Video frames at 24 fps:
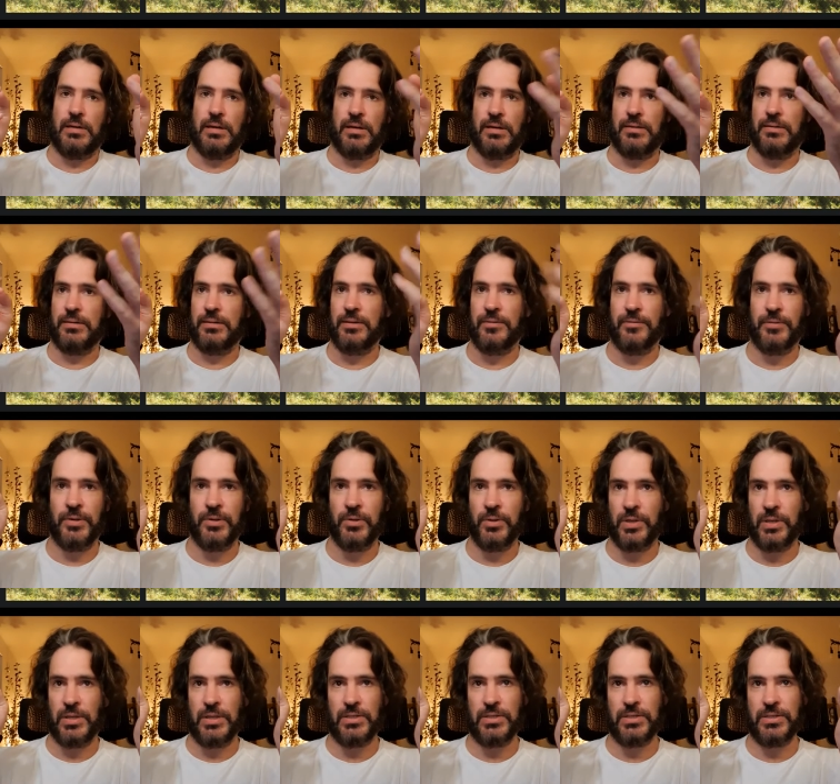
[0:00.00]
if you're
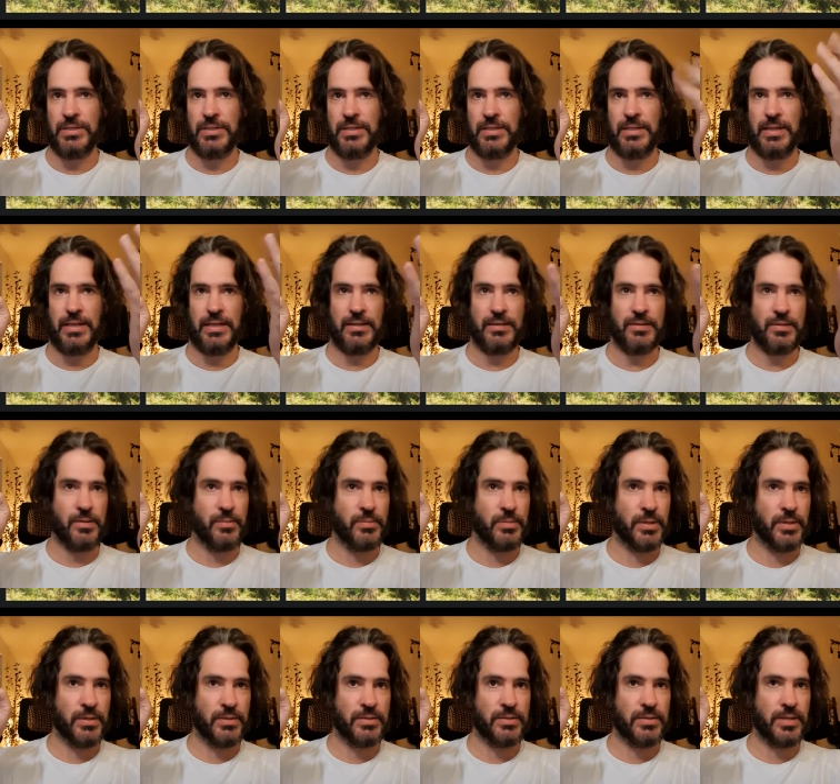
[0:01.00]
looking just at like
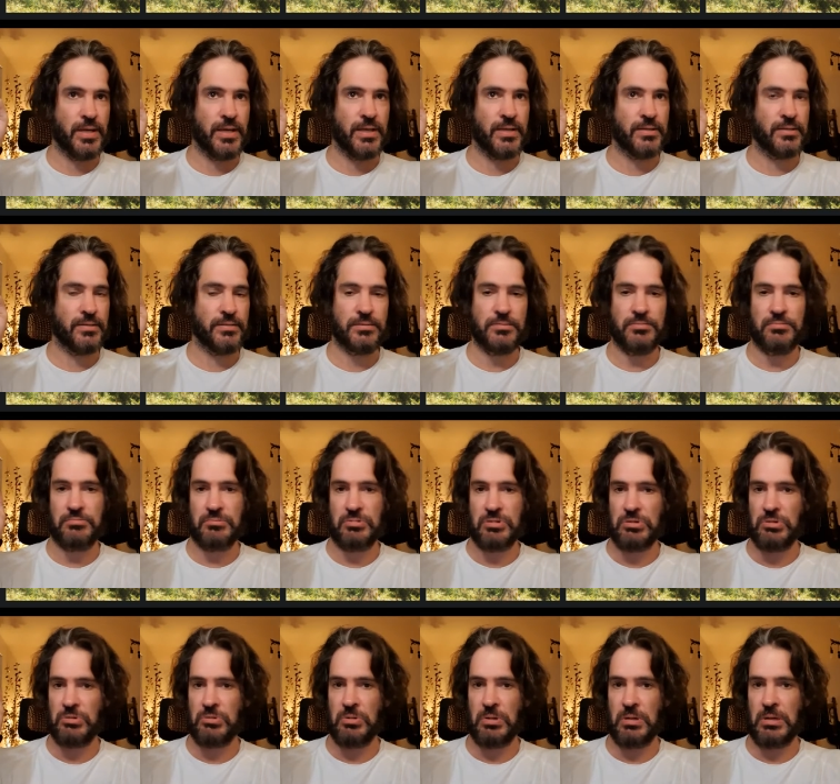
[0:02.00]
thumbnail size,
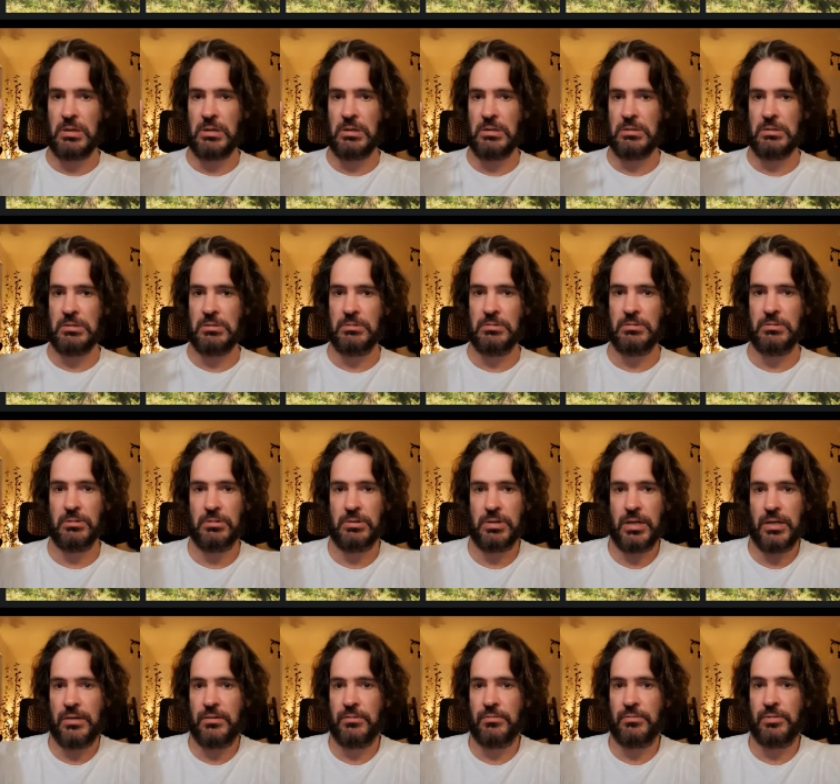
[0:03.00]
just quickly, it looked like
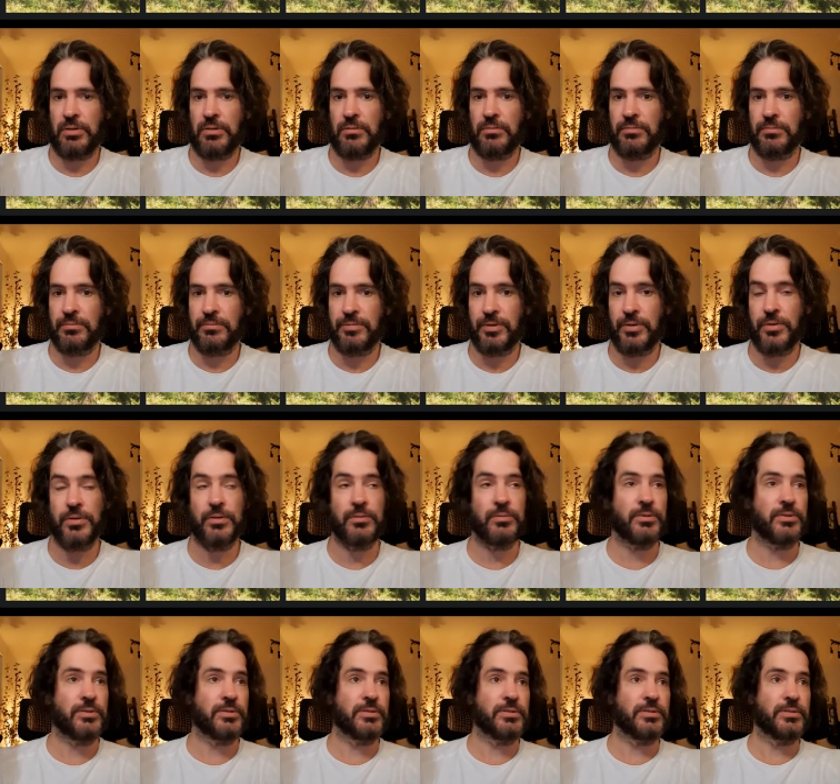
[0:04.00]
a real photo,
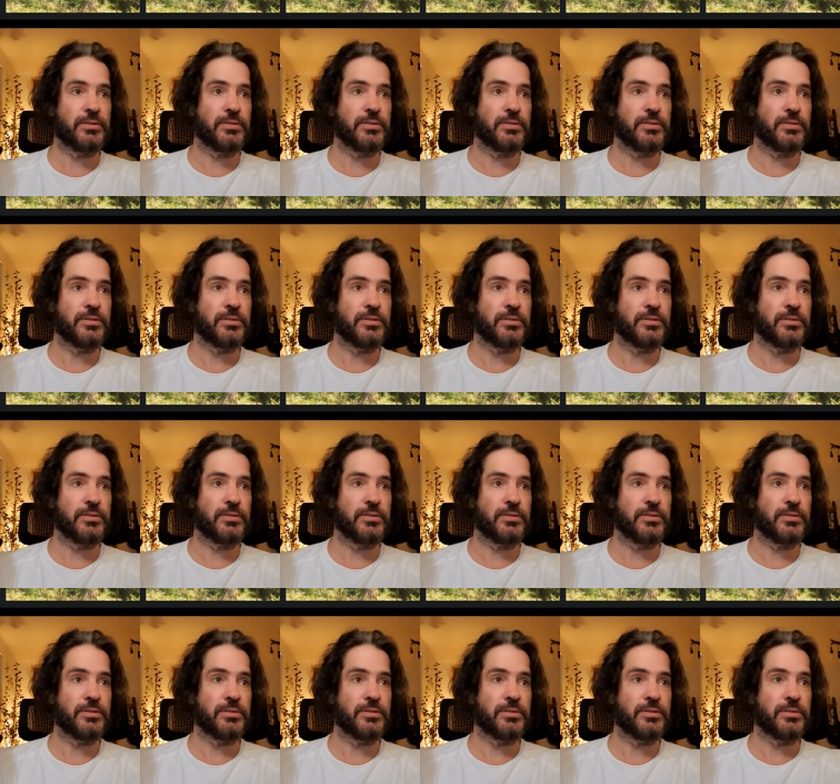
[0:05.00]
which is